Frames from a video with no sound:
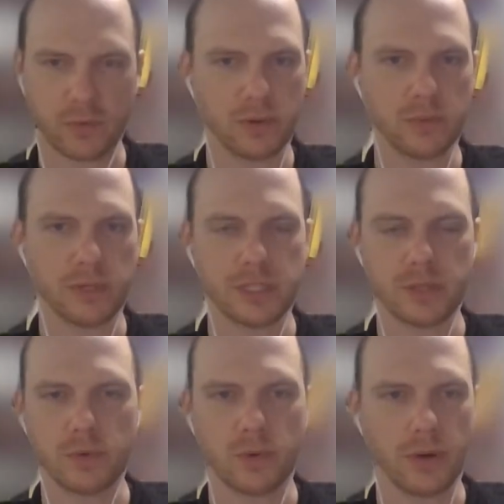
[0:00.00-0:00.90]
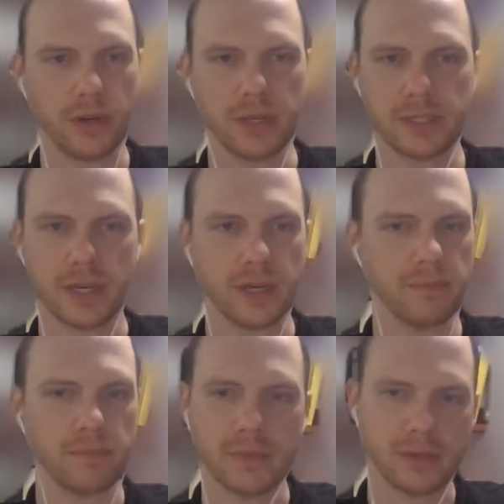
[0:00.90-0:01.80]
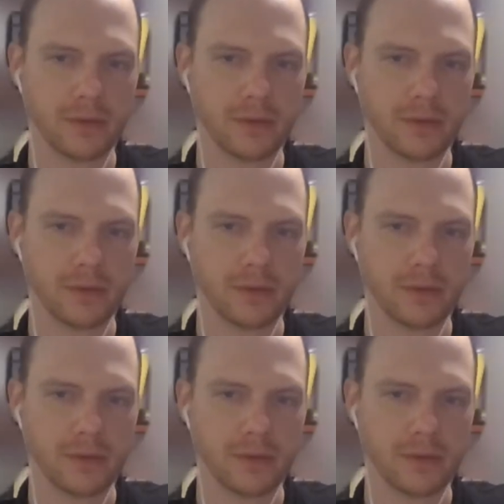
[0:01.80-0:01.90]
the world one SQL query at a time.